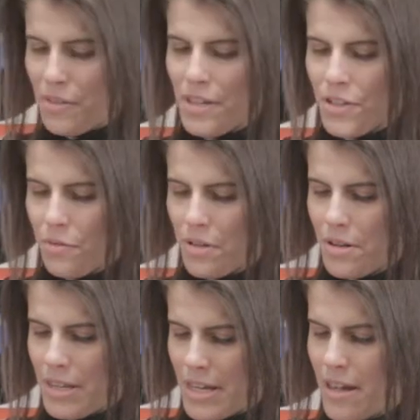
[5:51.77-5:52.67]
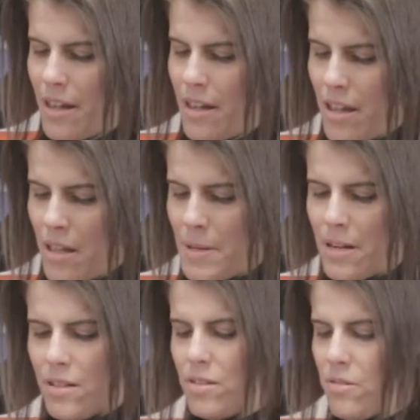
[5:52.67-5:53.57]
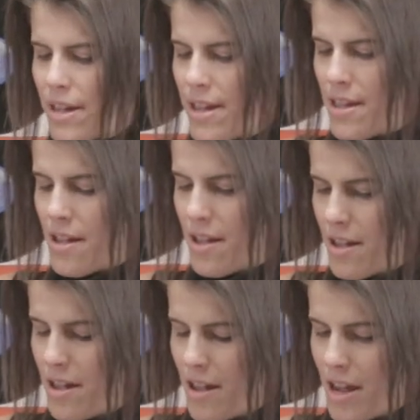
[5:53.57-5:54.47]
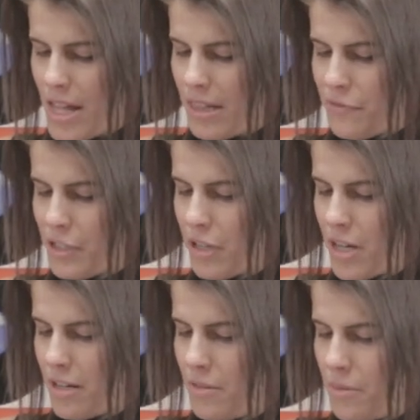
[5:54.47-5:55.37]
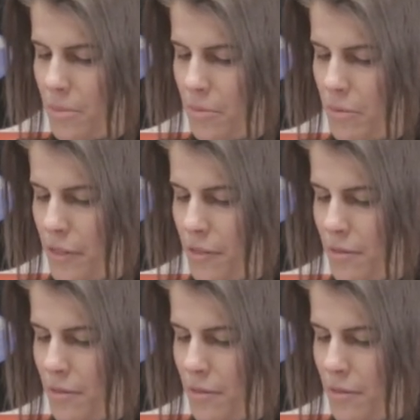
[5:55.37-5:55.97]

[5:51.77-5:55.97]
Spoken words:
you think you would like? I mean, also I live a lot with